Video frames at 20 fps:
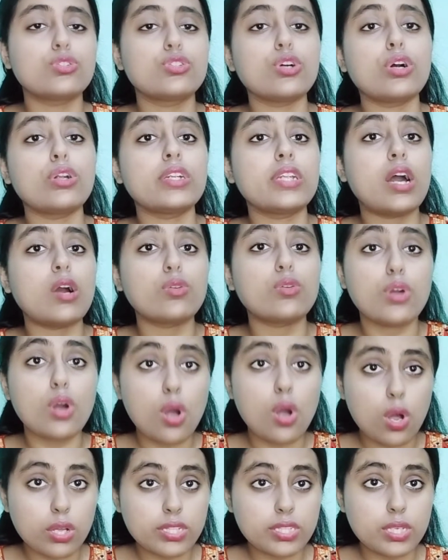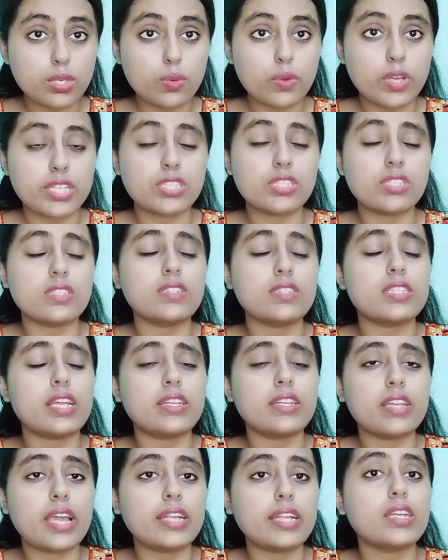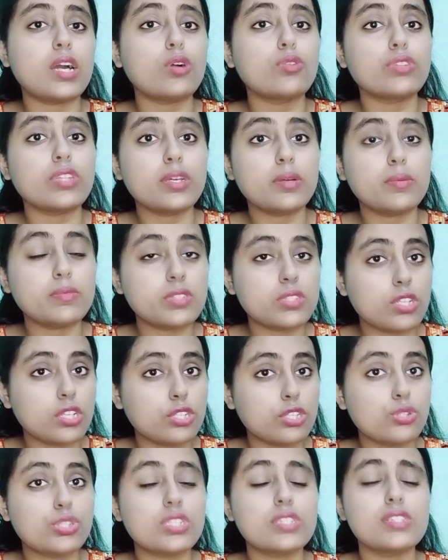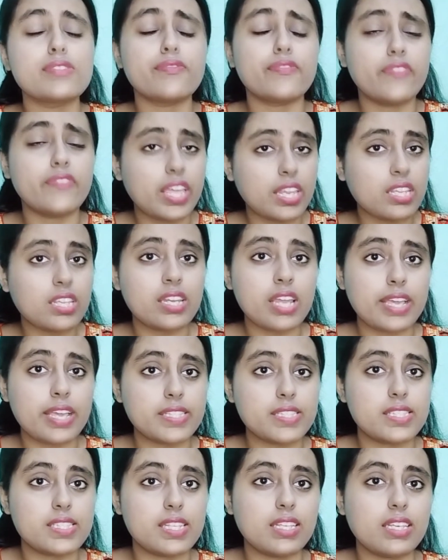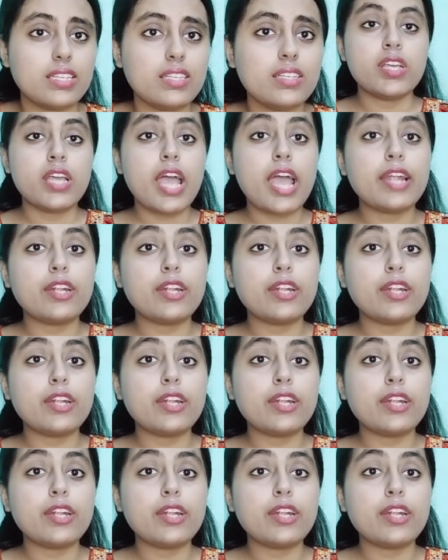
Jot down all the questions and write down their solutions very nicely.